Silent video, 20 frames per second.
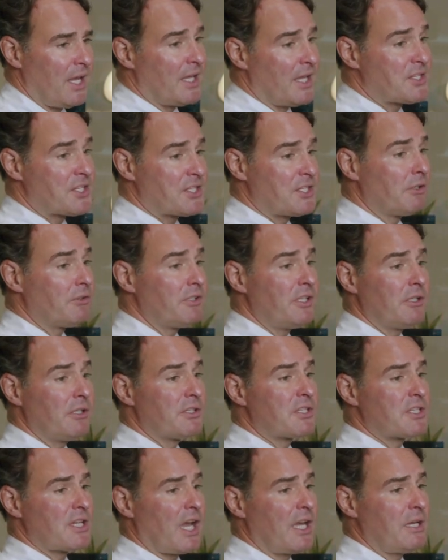It still
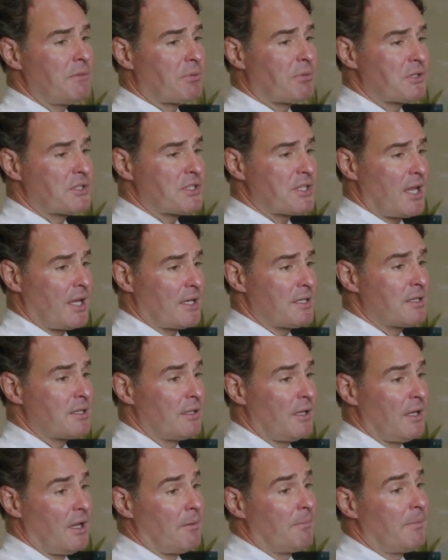yields 9%,
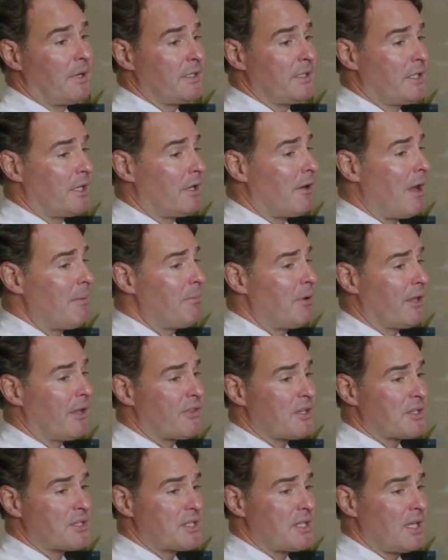but you know, I bought
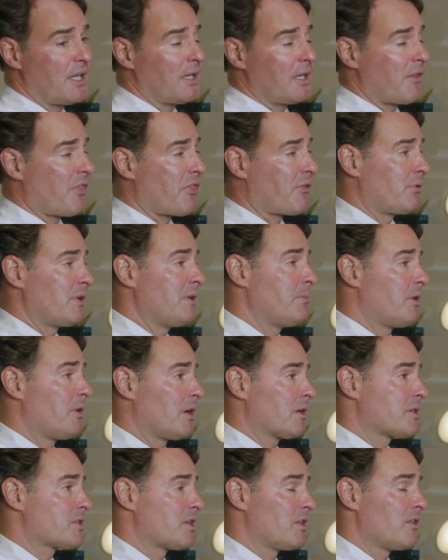this thing at
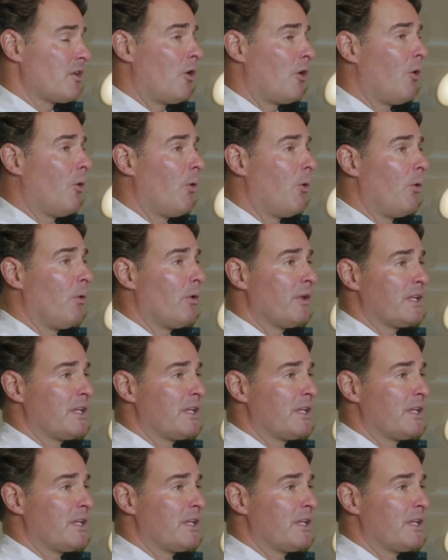$3 in the hole.